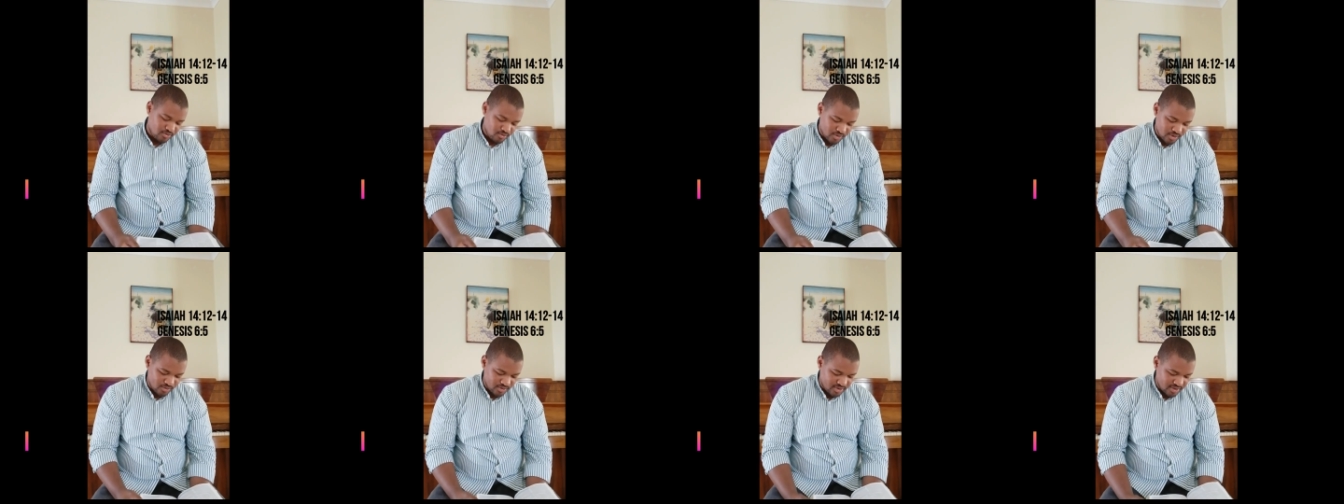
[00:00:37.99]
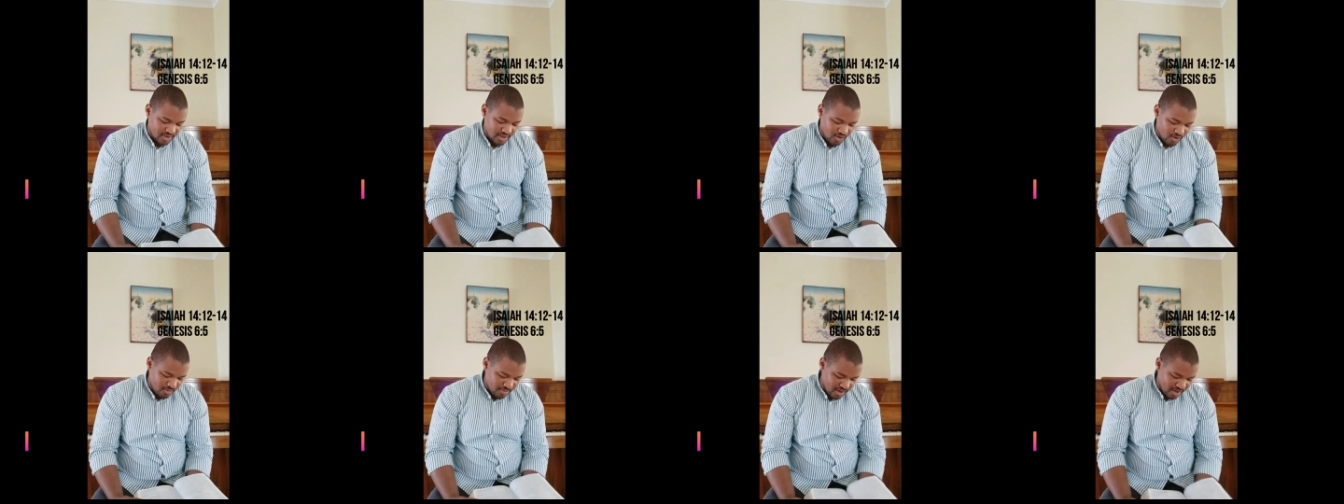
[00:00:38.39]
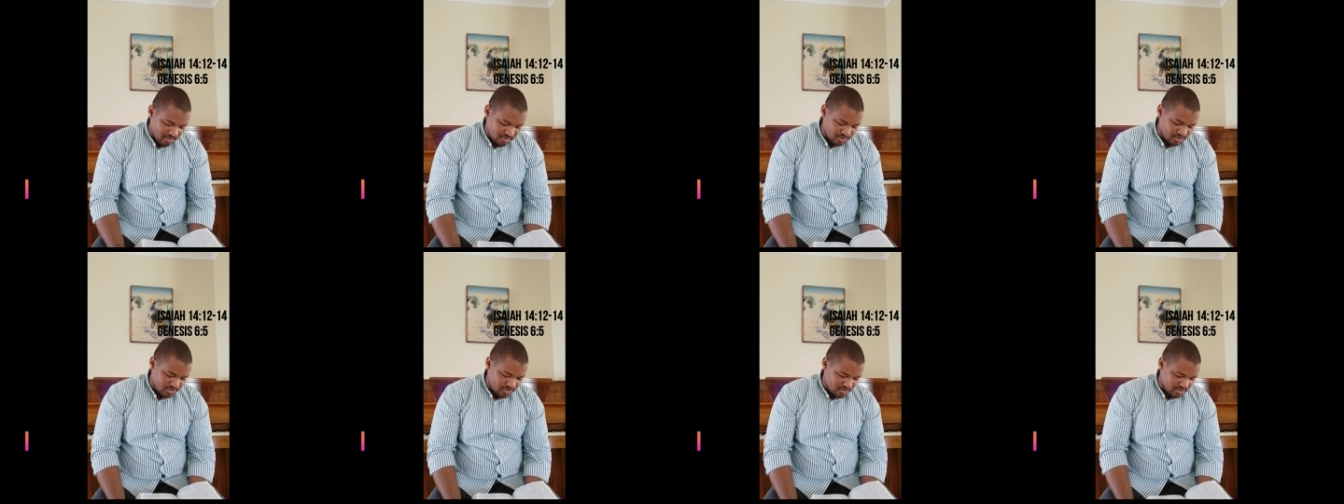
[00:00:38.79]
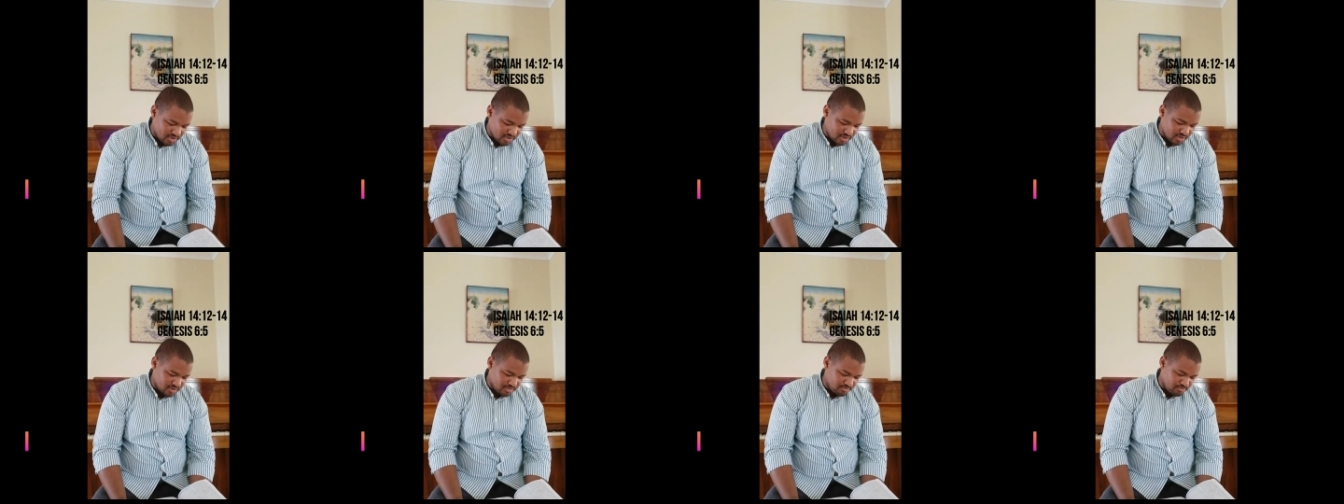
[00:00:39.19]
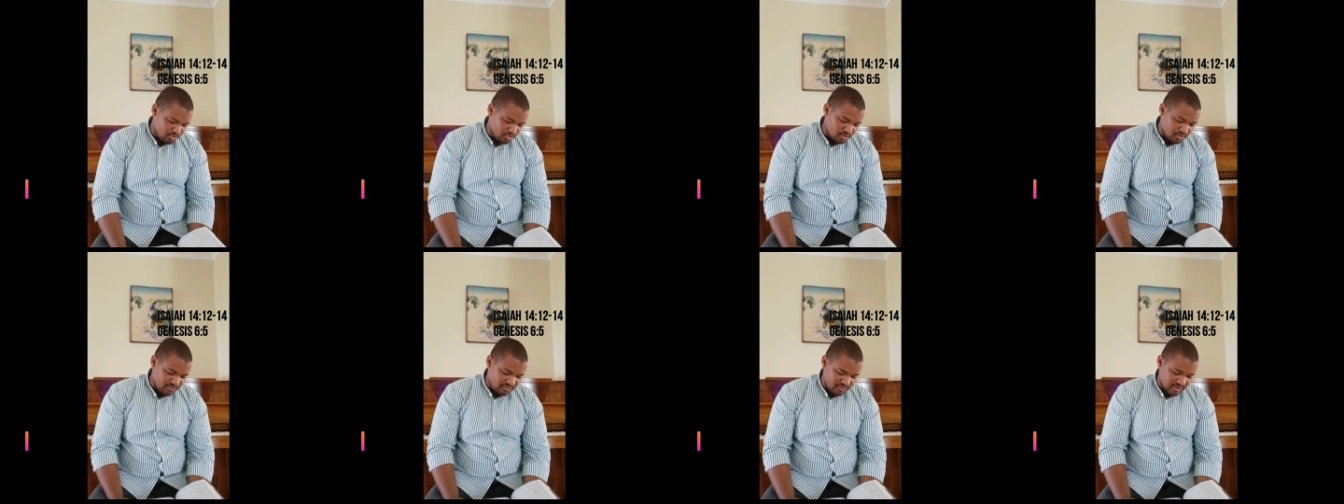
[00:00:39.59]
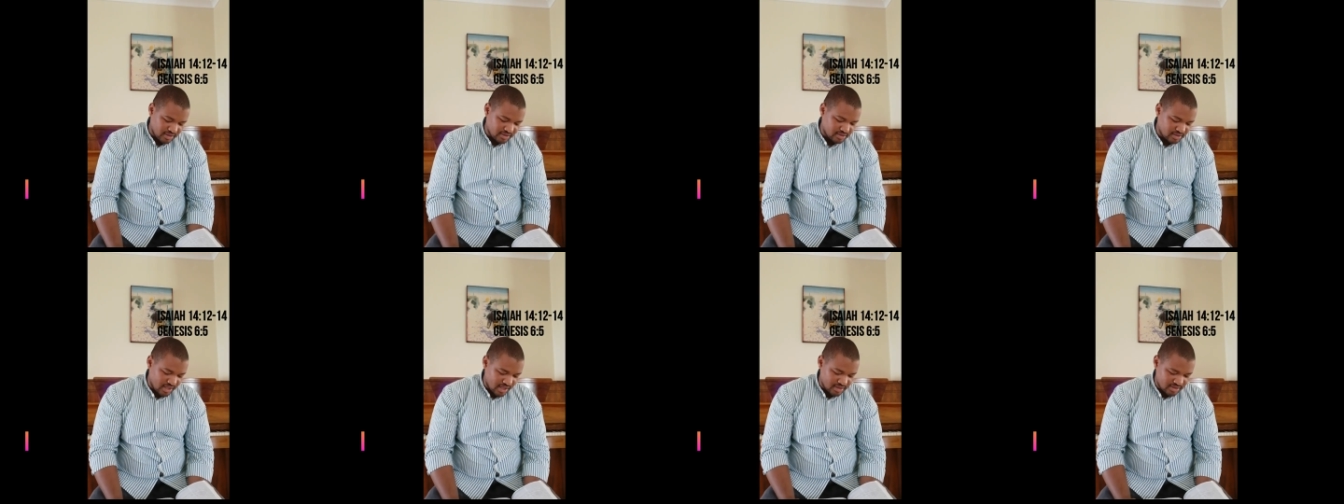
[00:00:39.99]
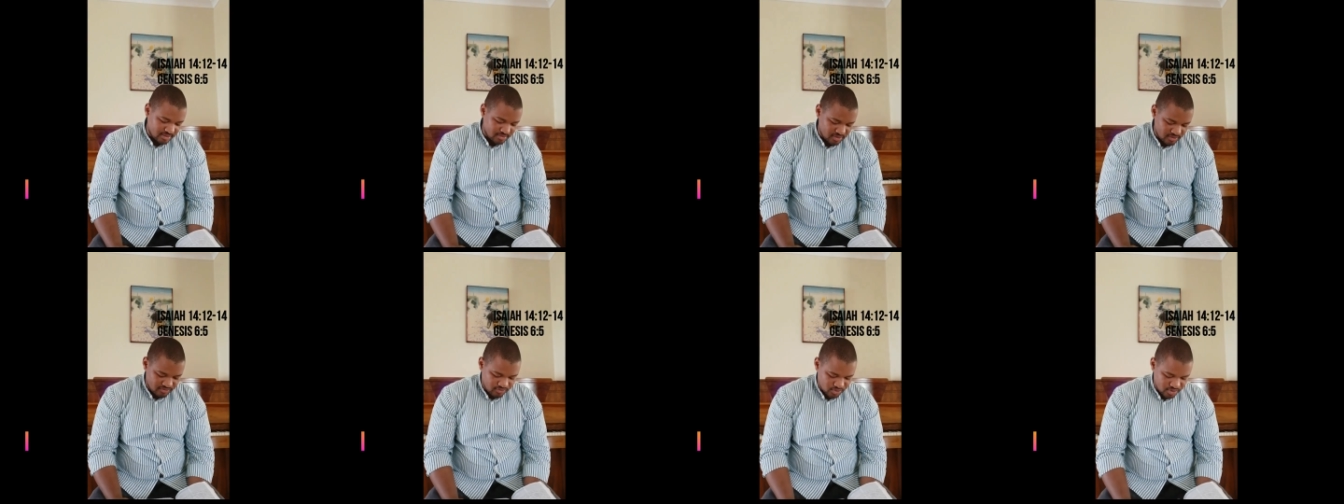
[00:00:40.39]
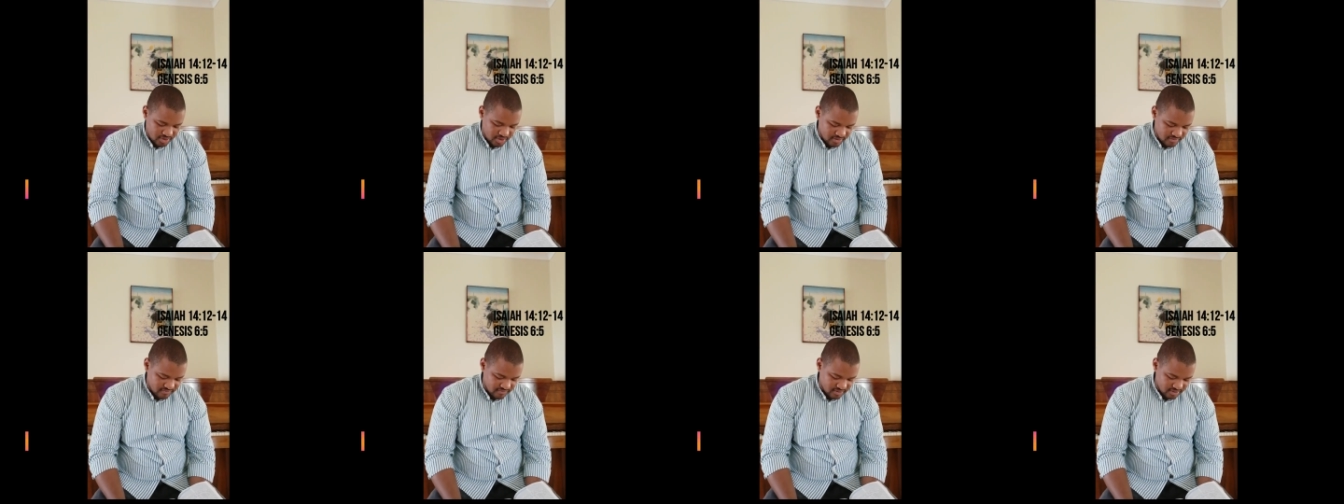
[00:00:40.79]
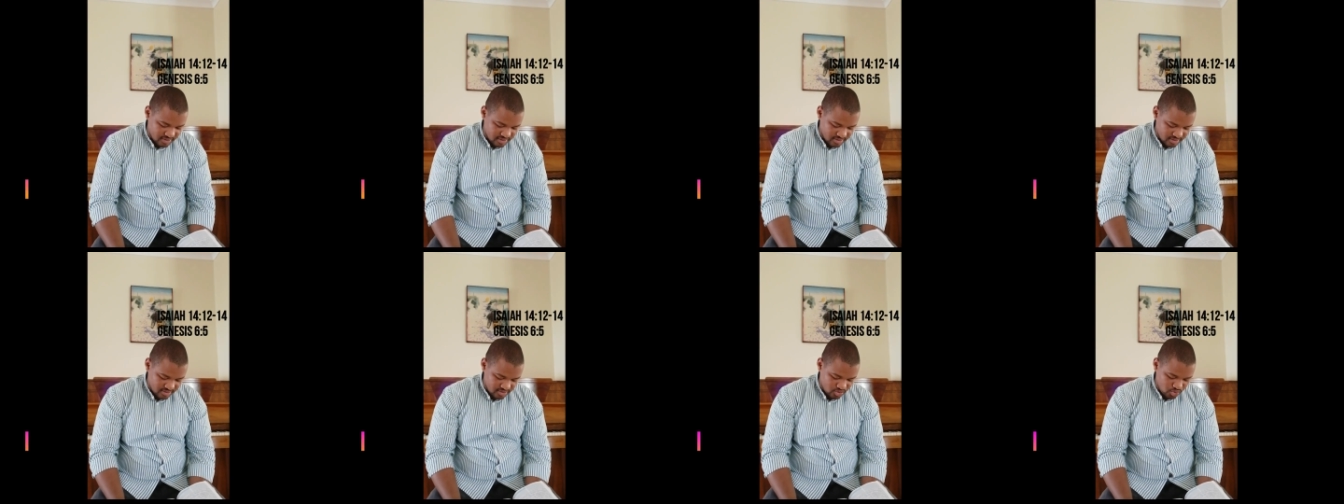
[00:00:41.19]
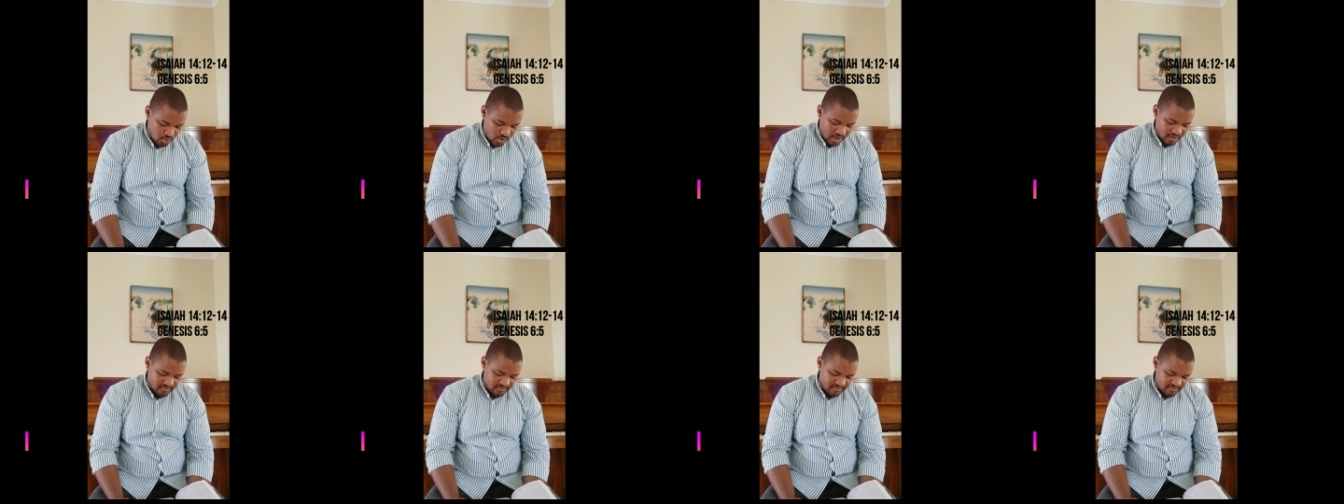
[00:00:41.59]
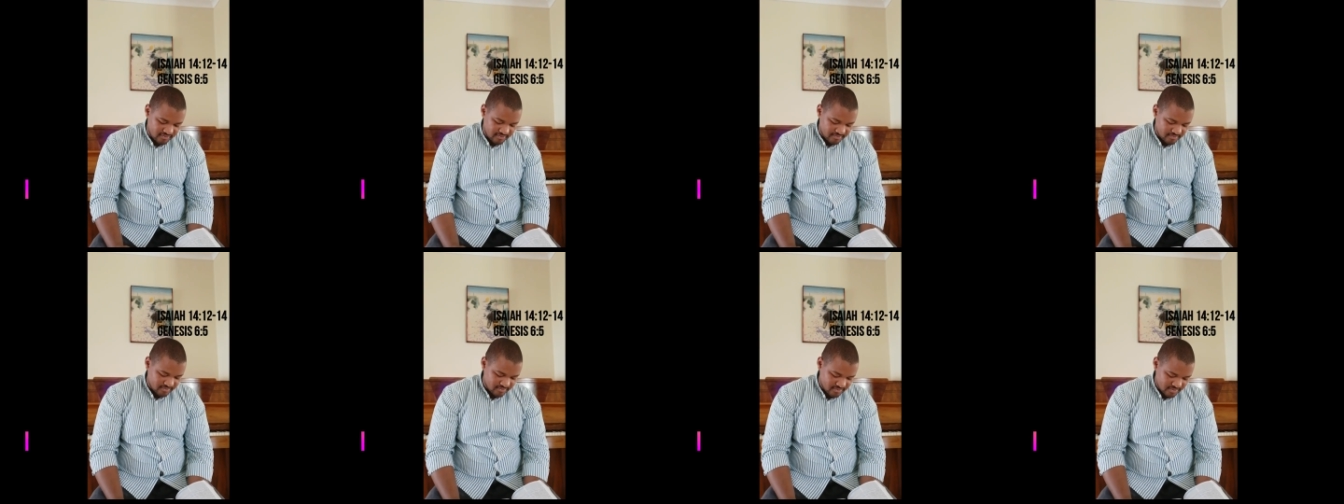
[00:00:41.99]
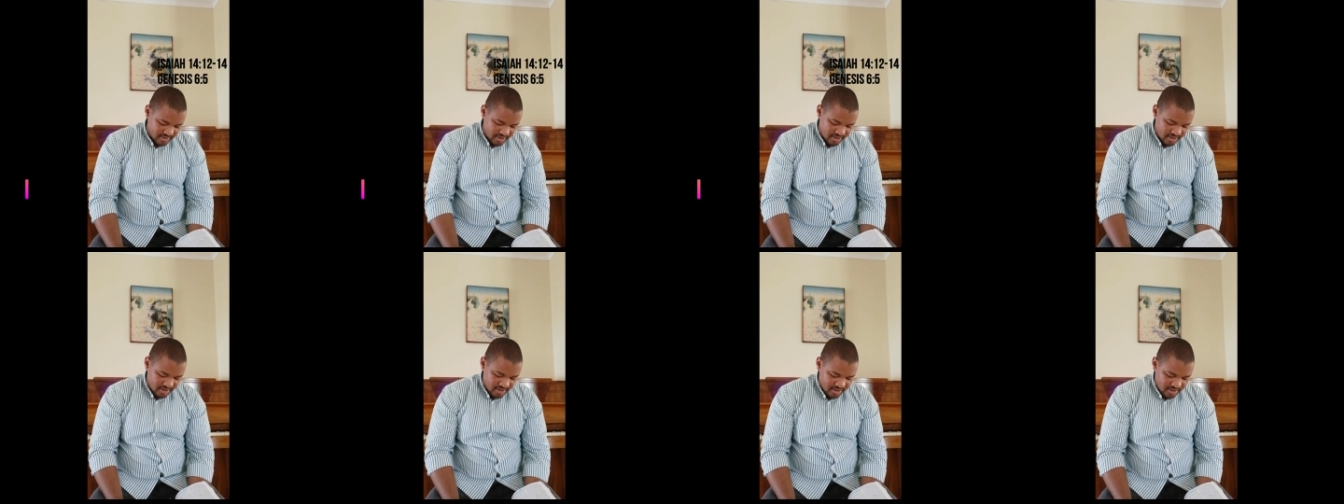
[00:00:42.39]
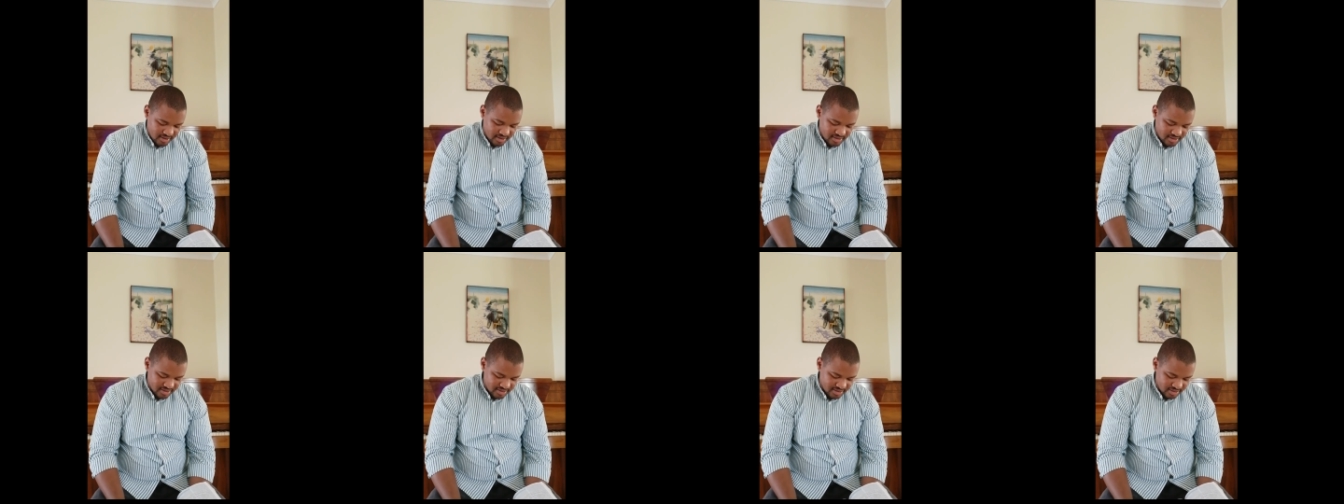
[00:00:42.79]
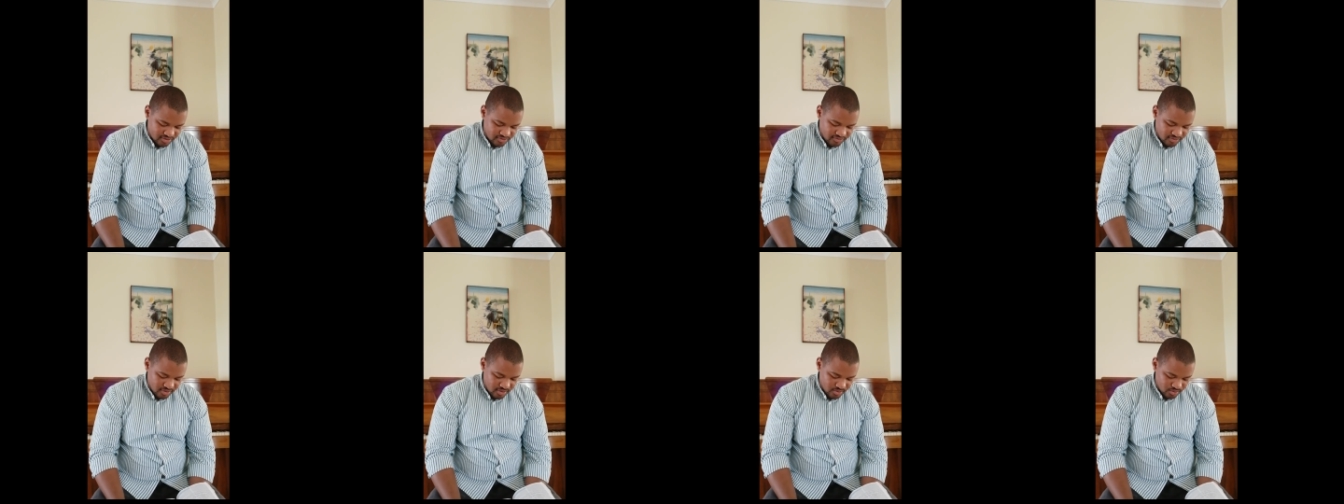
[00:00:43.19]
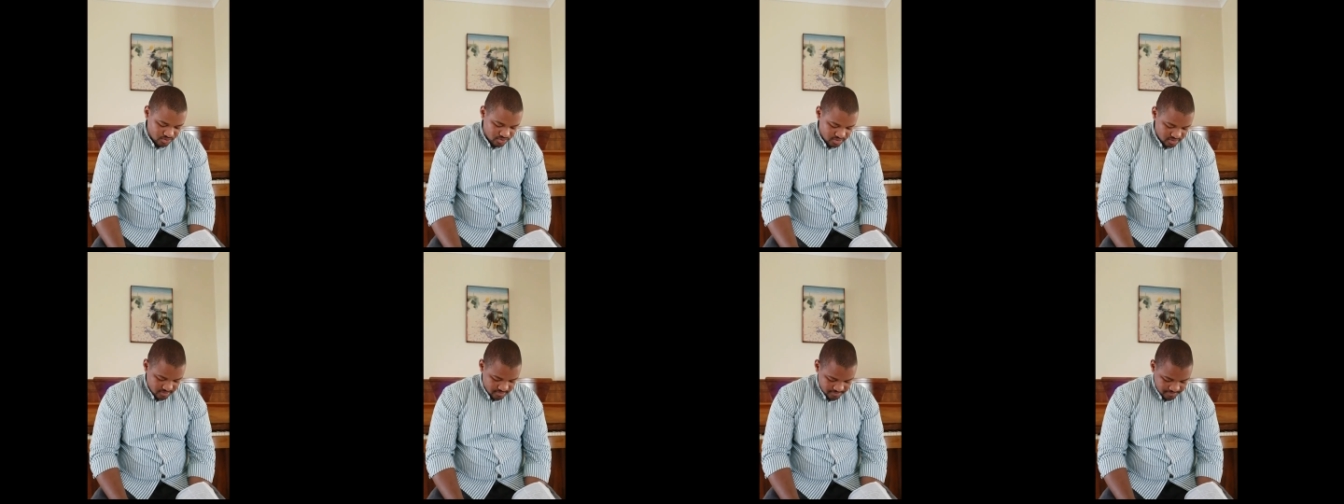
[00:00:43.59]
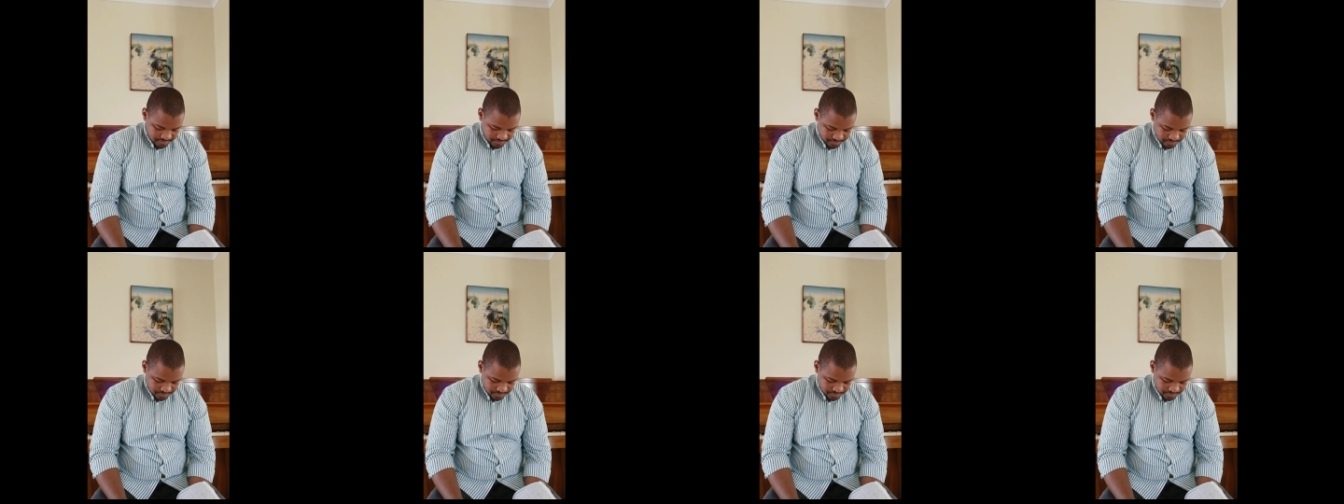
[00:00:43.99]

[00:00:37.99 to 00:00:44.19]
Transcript: When we turn our Bibles to the book of Isaiah, chapter 14, verse 12, it reads as follows